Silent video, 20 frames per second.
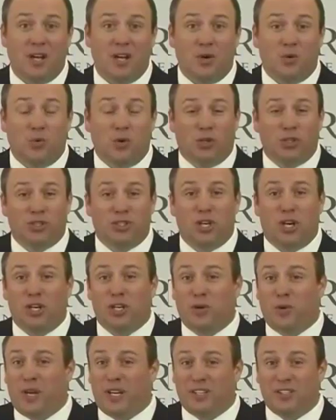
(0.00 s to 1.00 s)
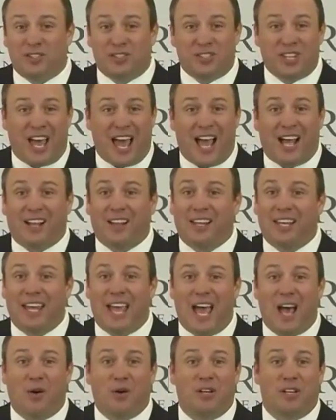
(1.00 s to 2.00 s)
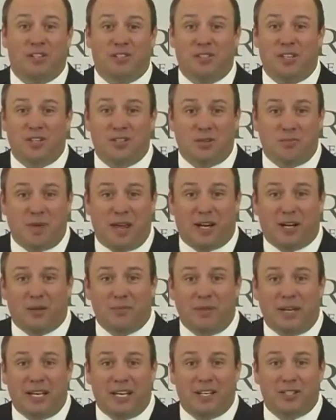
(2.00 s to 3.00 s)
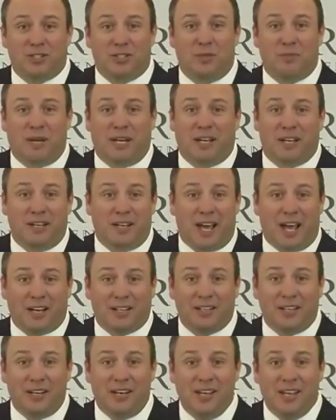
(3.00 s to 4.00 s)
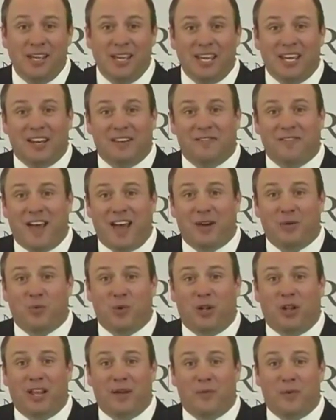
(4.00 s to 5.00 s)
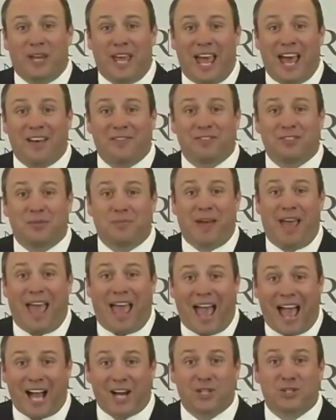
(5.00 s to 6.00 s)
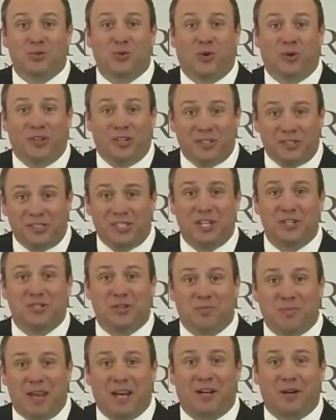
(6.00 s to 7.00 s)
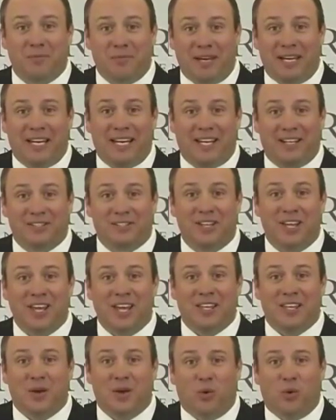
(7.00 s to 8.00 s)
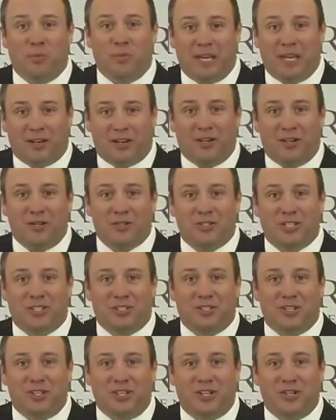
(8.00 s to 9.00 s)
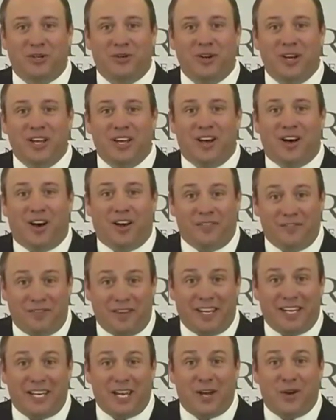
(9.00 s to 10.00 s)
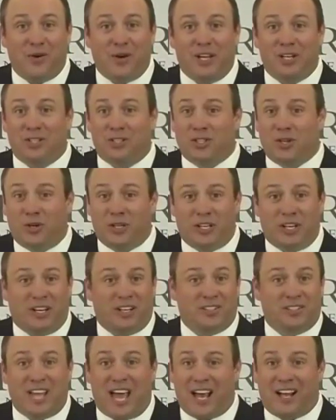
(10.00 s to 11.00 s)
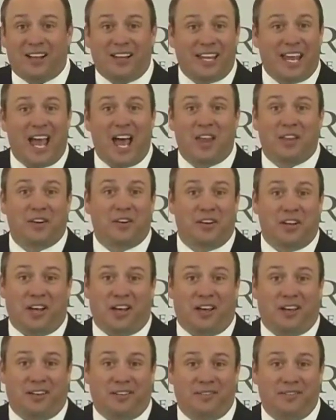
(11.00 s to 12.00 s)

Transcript: We'll show you exactly how a decision maker meeting should be conducted. In fact, we have some actual decision maker meetings that we'll be introducing to you on video and showing you exactly how they're done.